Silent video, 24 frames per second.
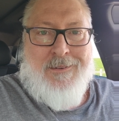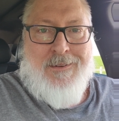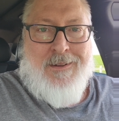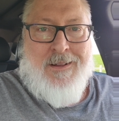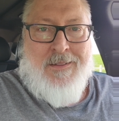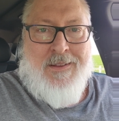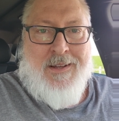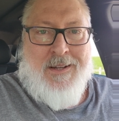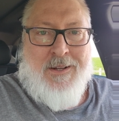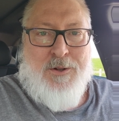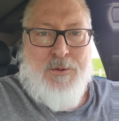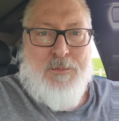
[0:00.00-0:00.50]
I
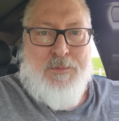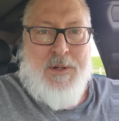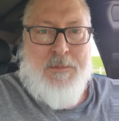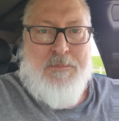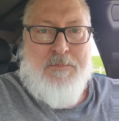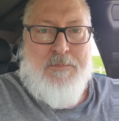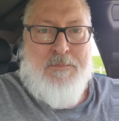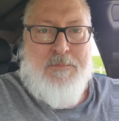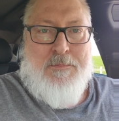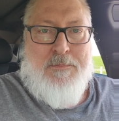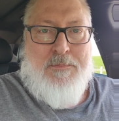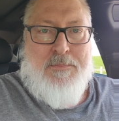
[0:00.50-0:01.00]
think you'll be
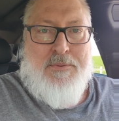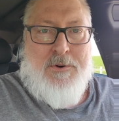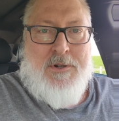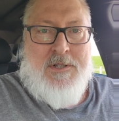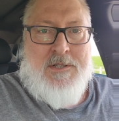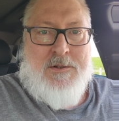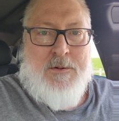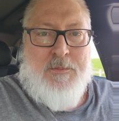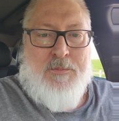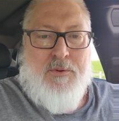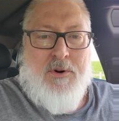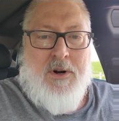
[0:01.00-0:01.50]
pretty
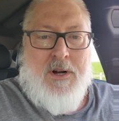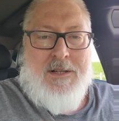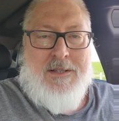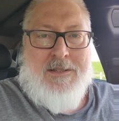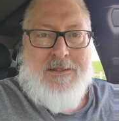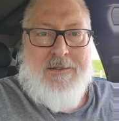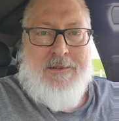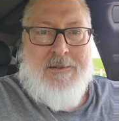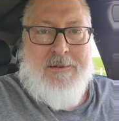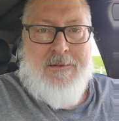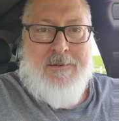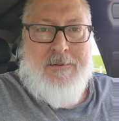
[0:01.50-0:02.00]

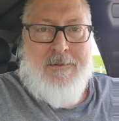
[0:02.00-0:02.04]
surprised.